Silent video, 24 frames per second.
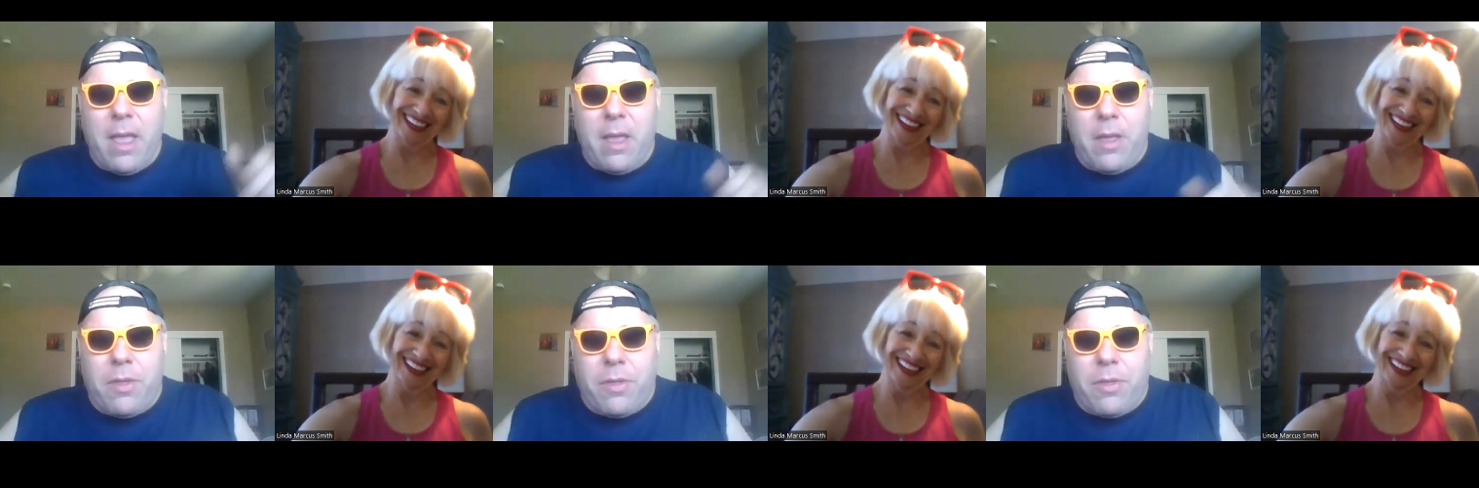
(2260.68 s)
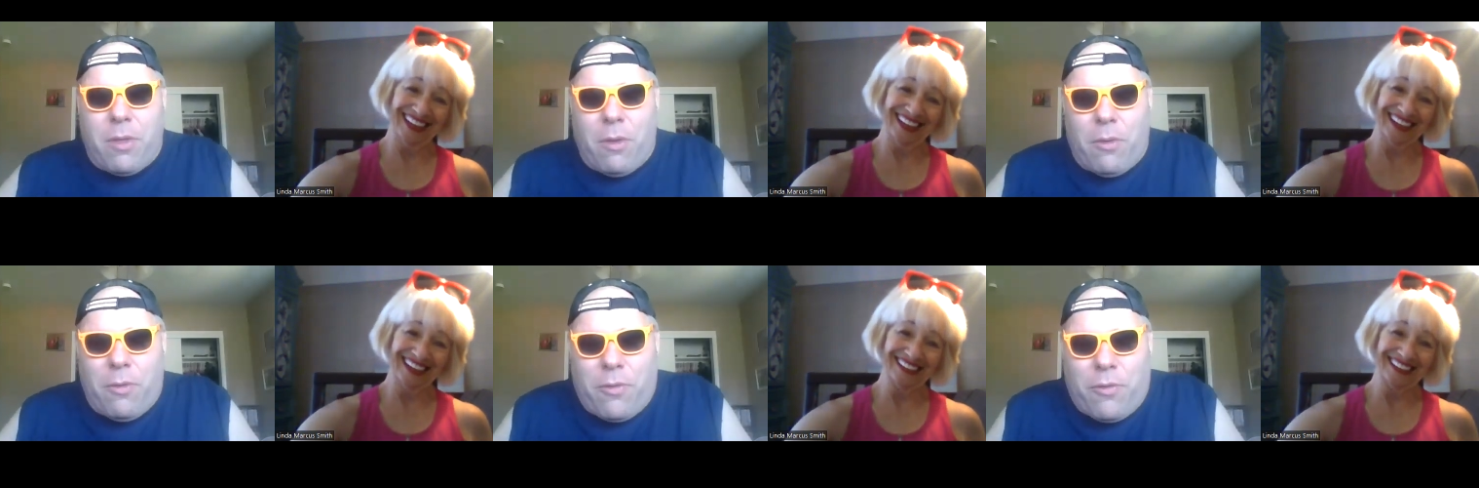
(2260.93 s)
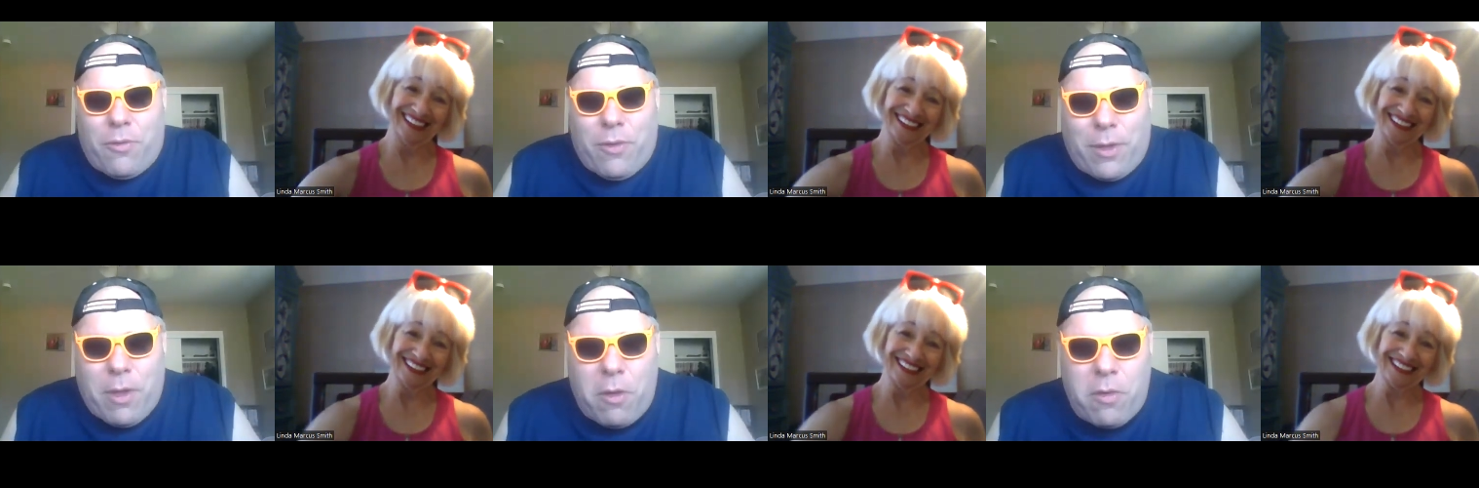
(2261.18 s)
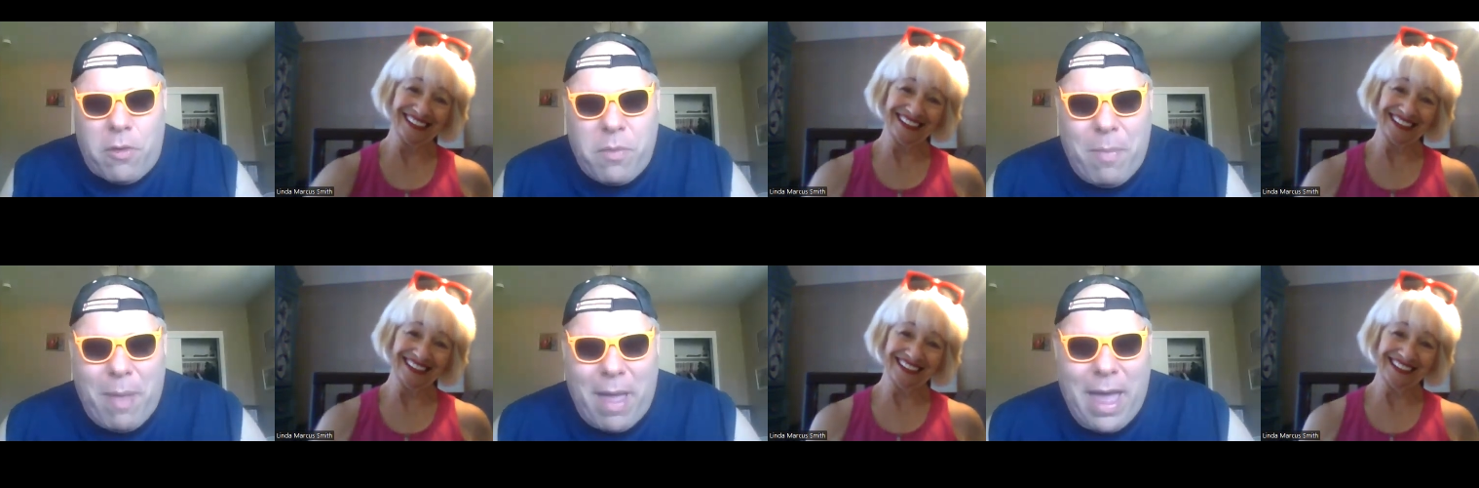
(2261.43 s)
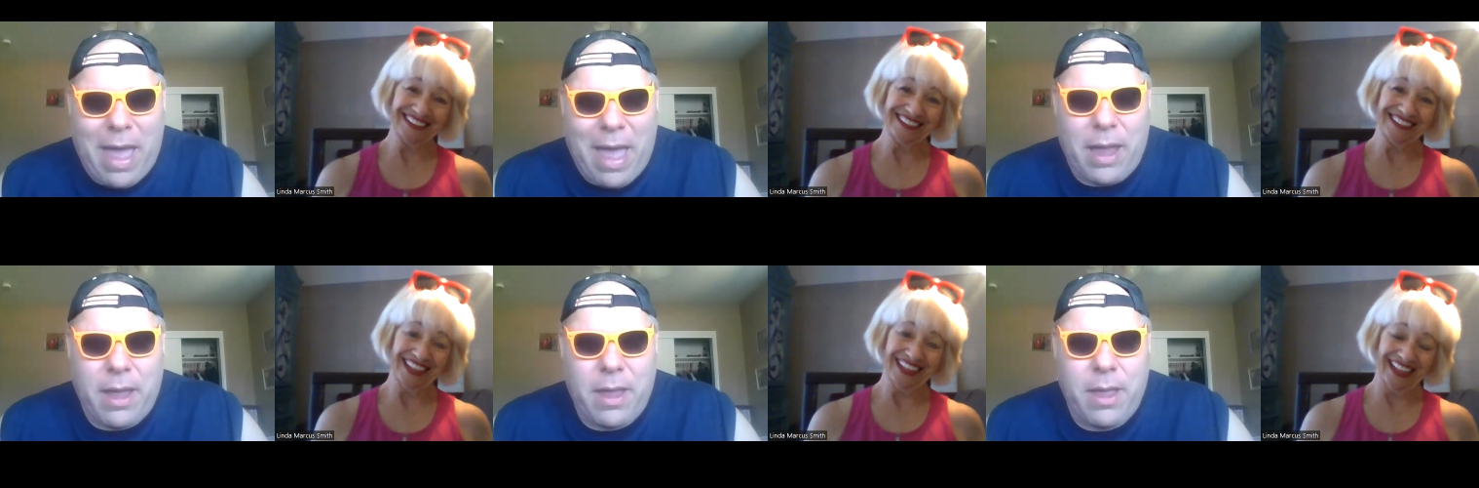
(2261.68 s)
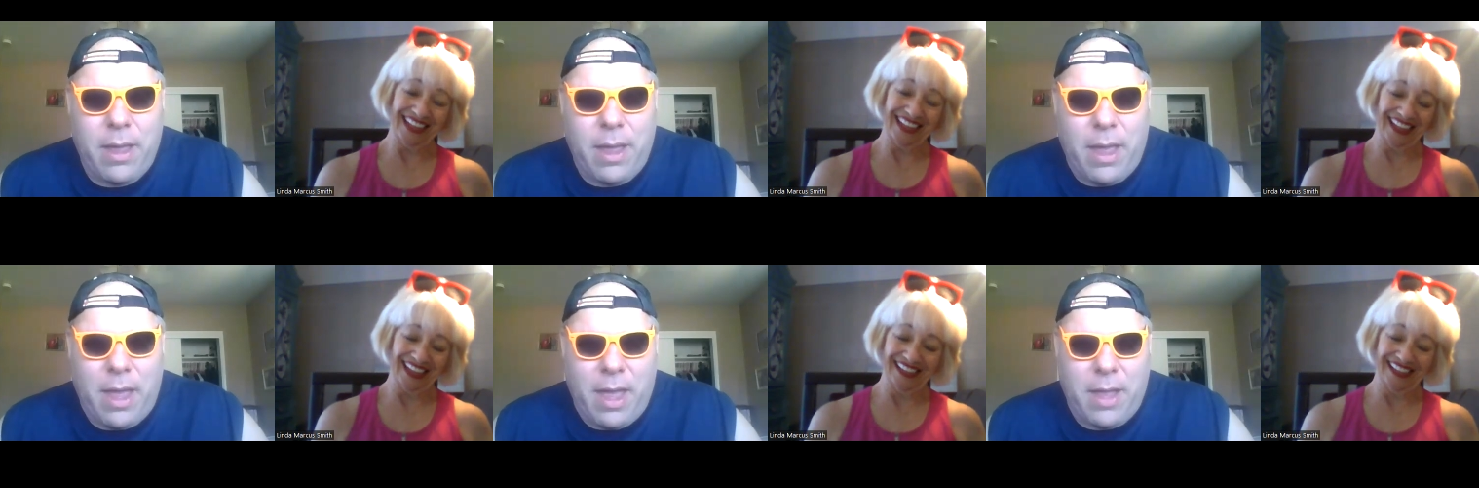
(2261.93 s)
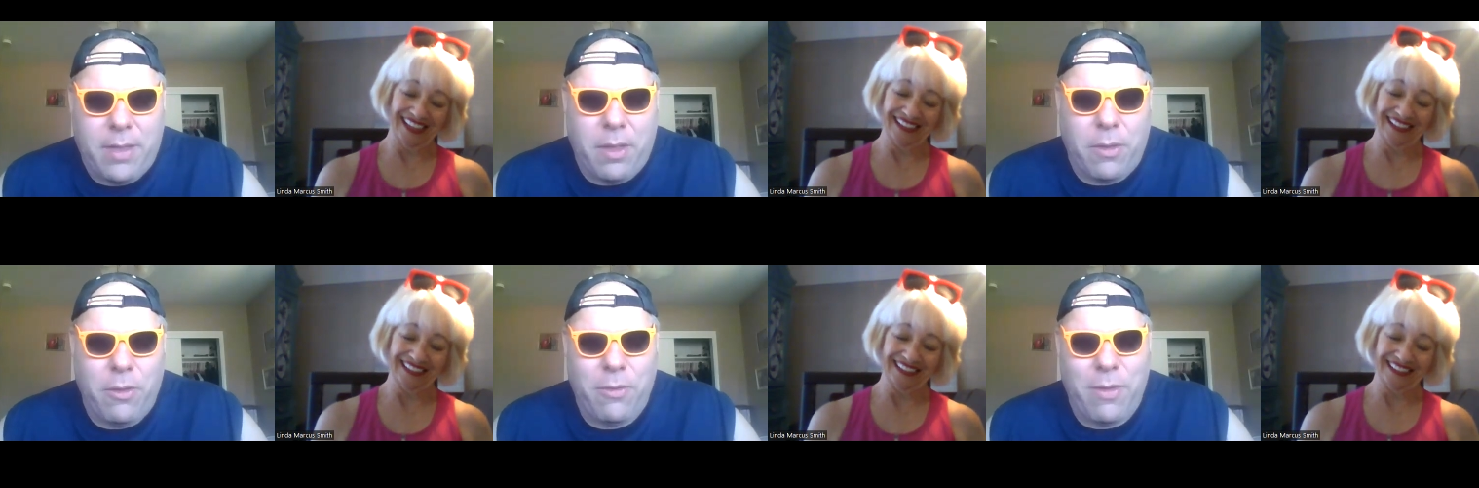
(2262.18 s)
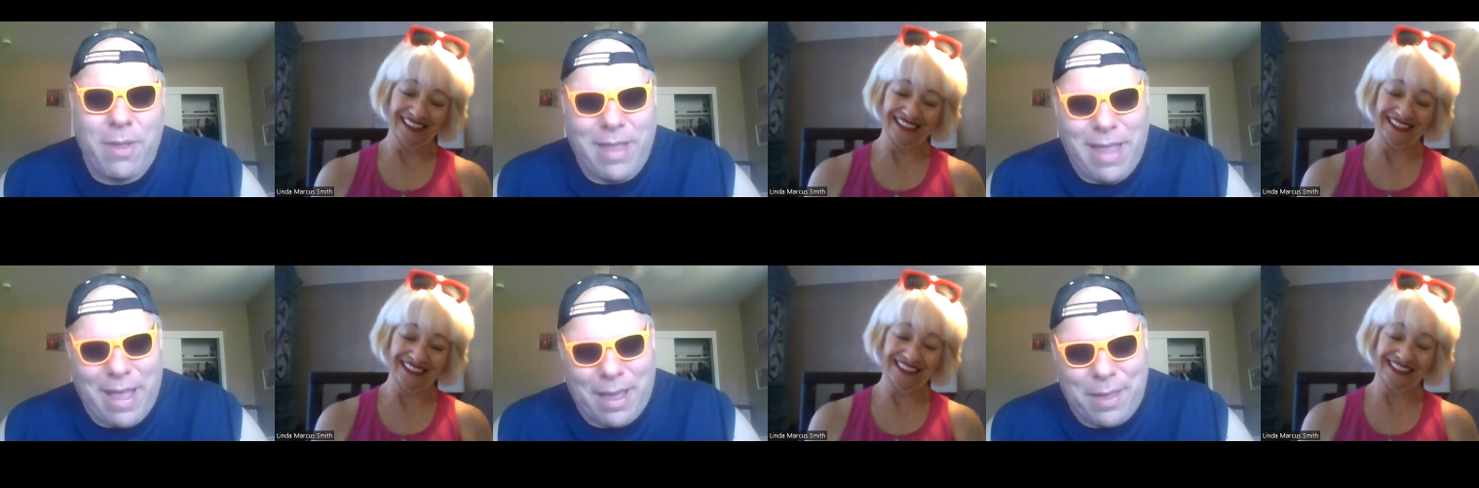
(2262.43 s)
Speaker 1: So she goes back uh, to do the
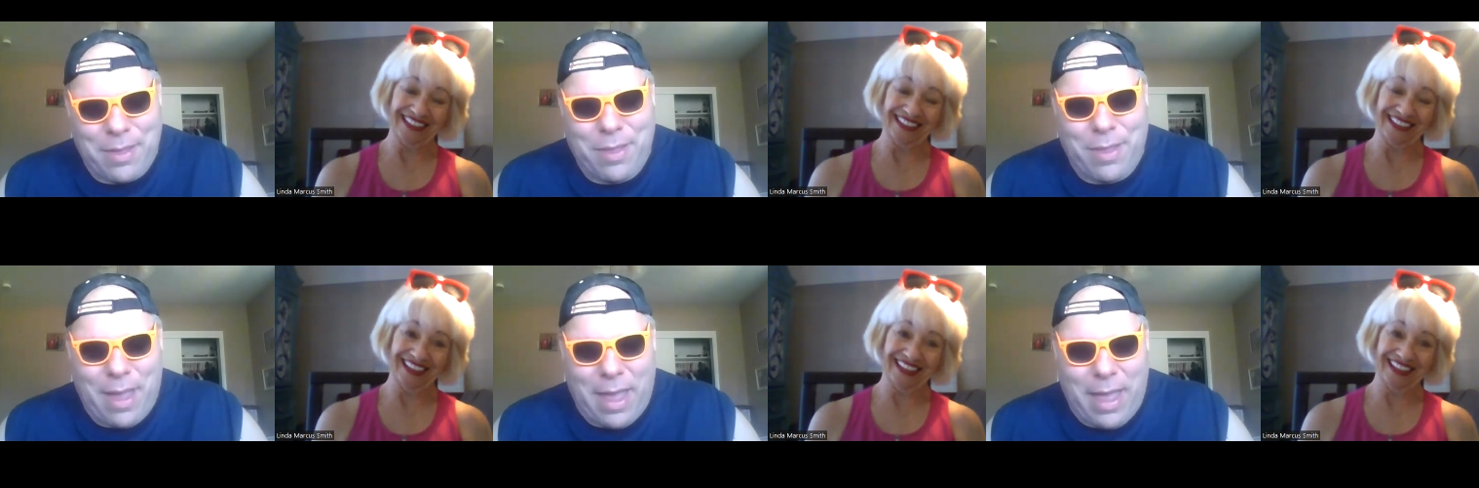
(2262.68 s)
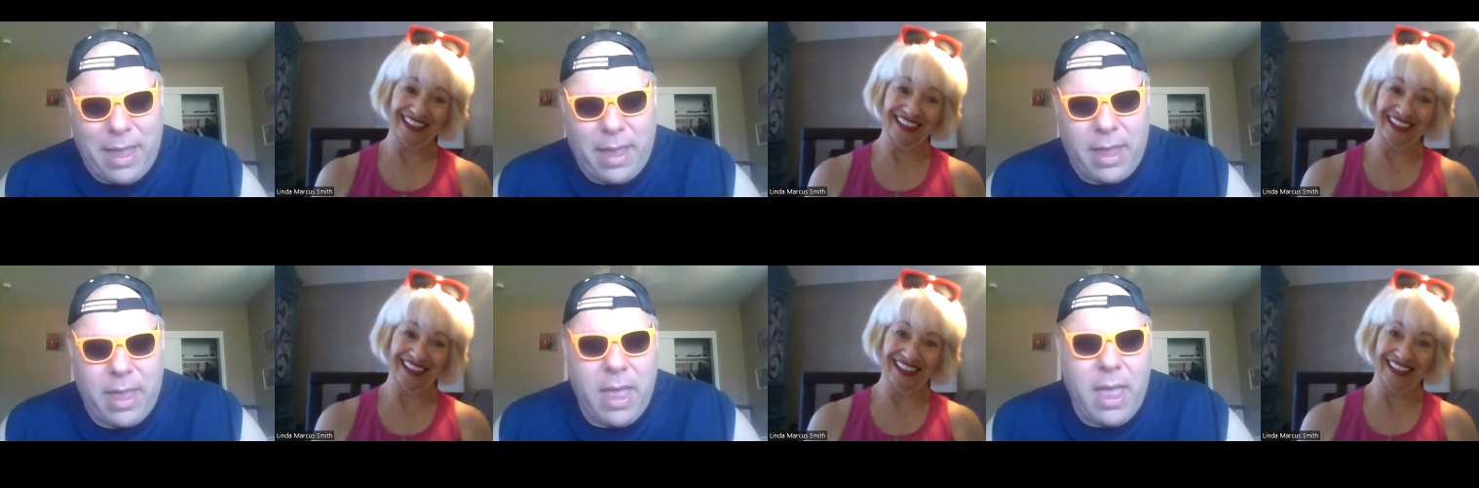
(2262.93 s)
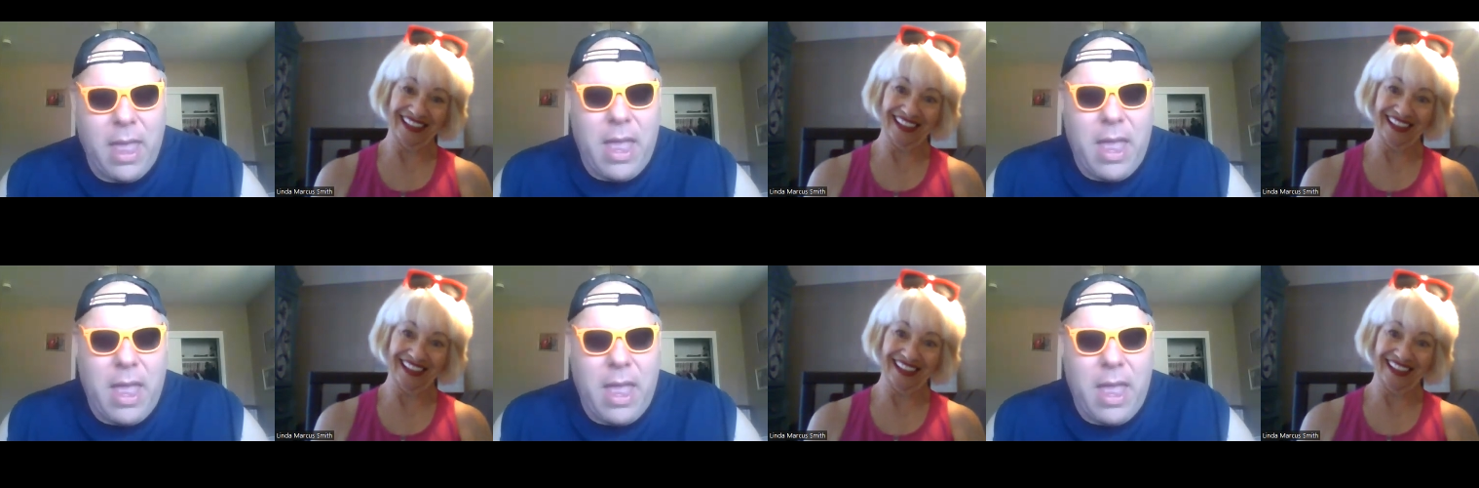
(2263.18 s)
next take,